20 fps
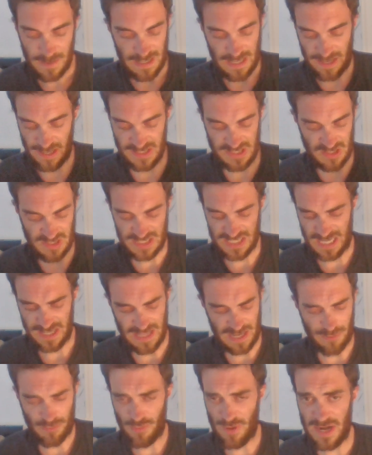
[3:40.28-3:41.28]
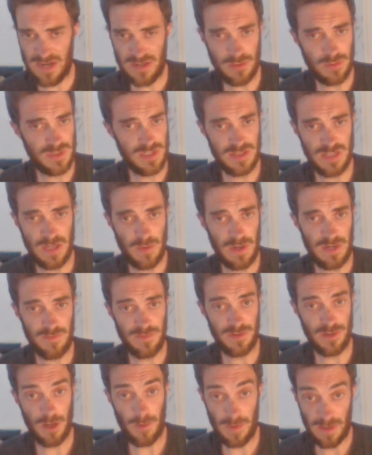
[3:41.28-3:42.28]
And as I say, that record in the
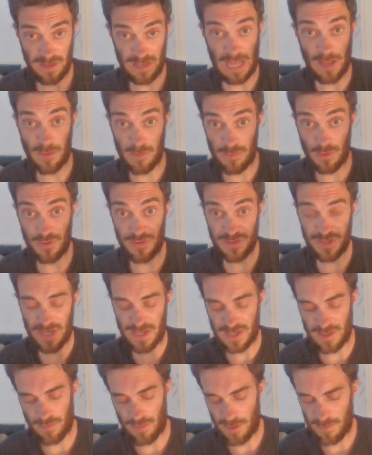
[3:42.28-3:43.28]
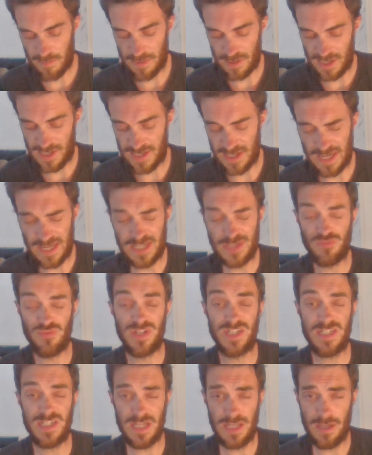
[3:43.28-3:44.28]
UEFA Cup and now the modern day Europa League is
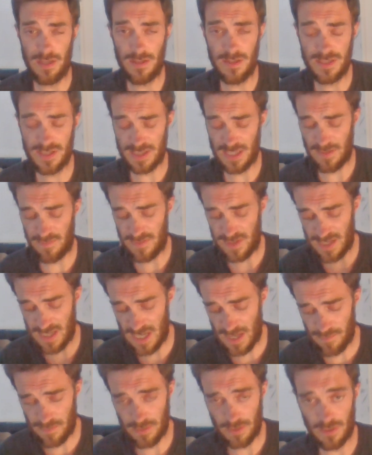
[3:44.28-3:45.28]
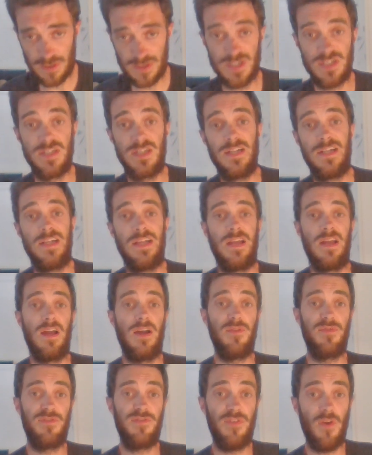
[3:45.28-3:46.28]
ridiculous. They've never lost
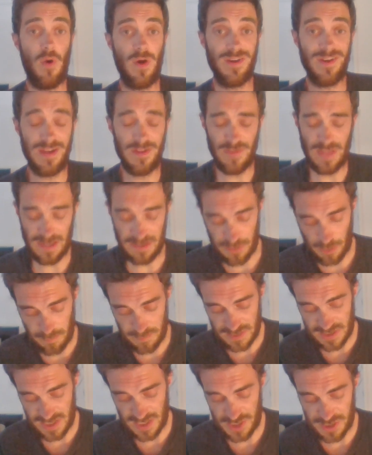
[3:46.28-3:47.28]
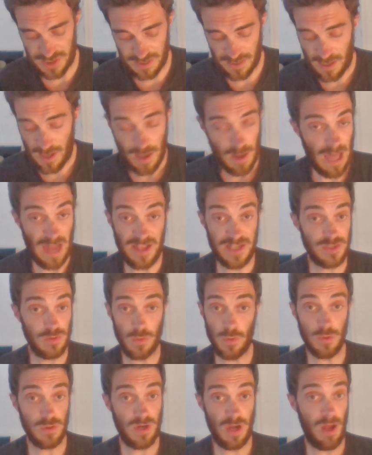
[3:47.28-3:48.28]
a final in that competition. And it's
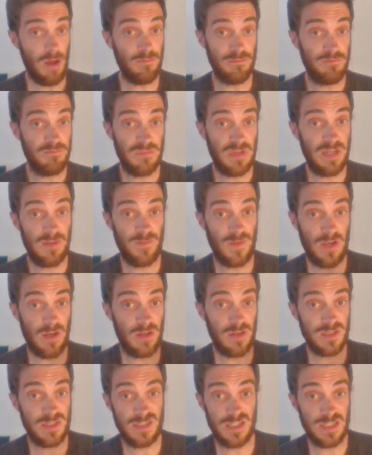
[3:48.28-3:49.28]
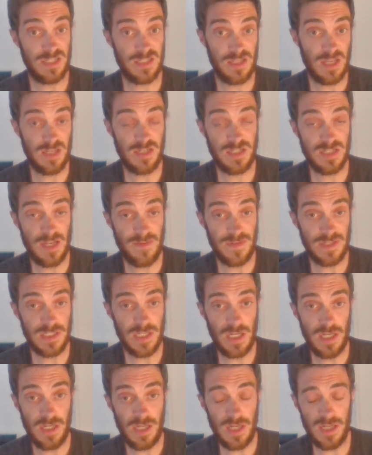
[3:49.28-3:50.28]
all come in the last 16,
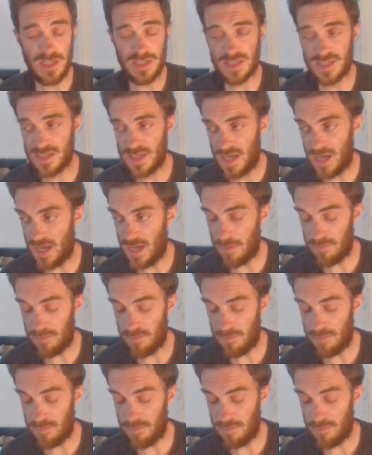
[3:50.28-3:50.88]
17 years.